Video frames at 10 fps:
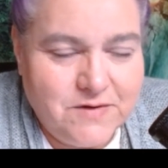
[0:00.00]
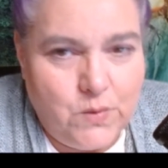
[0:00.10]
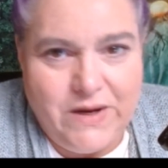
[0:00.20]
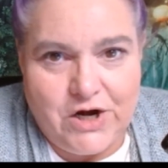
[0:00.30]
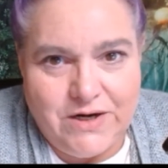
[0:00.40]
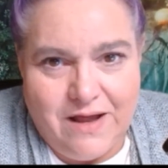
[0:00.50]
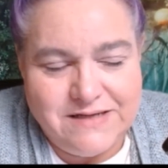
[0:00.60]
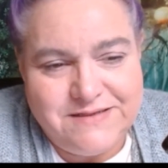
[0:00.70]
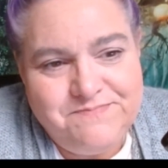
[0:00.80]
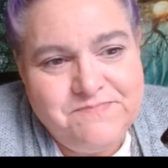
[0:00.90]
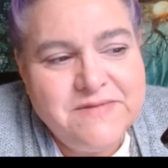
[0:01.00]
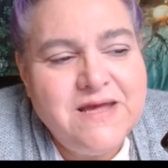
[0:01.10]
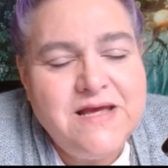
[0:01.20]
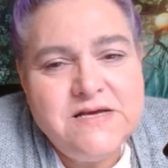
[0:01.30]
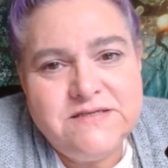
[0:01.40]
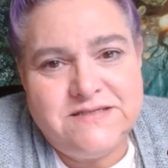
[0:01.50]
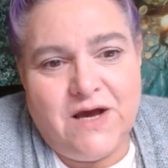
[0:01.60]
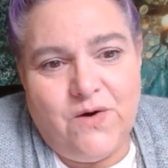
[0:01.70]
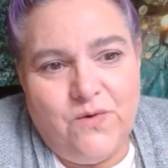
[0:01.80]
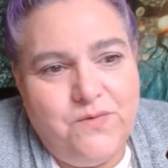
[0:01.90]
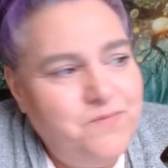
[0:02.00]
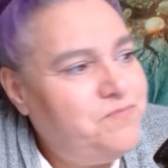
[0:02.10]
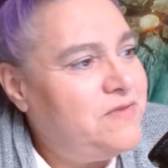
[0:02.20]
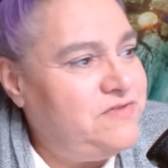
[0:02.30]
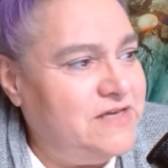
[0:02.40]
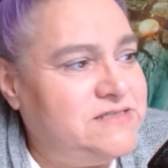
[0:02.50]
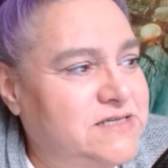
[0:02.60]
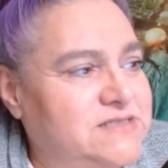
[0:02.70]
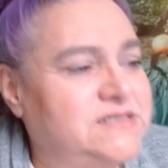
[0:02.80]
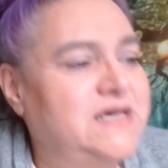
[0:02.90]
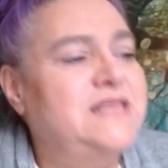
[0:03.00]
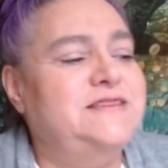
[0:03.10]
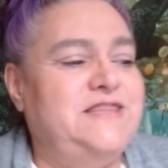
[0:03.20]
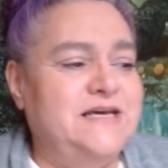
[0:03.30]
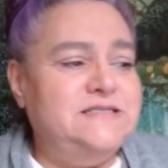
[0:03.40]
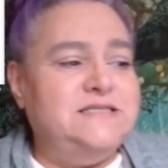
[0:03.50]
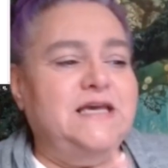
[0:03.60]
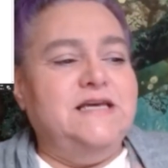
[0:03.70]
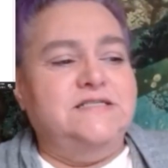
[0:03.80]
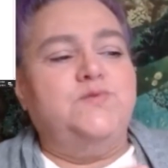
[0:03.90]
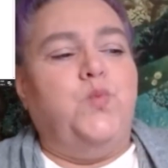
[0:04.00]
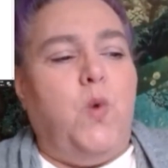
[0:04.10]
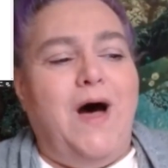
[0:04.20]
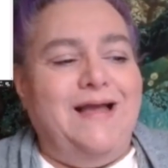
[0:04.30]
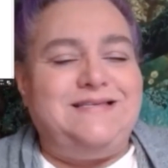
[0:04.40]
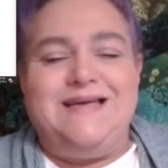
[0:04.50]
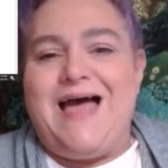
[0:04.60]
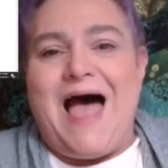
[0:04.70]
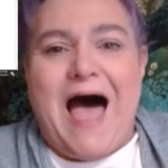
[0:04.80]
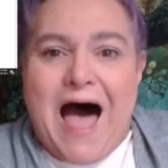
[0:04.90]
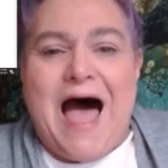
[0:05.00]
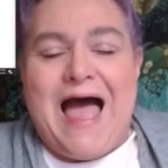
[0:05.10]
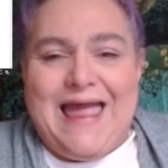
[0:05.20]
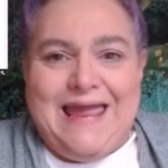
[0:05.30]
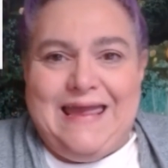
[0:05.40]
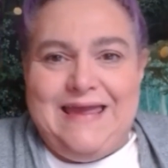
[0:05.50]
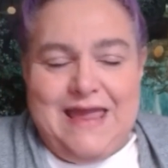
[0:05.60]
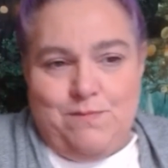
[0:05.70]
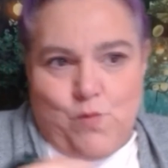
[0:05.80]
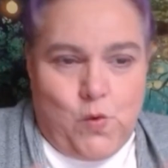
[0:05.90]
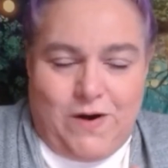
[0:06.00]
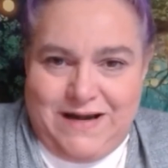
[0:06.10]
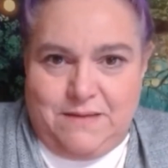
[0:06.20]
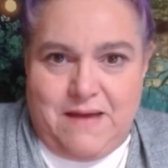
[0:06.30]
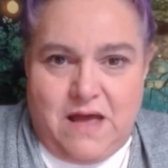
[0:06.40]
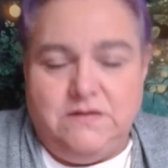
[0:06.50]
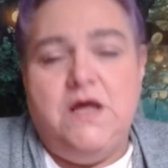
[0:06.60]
We are not. So, this is what I am worried about.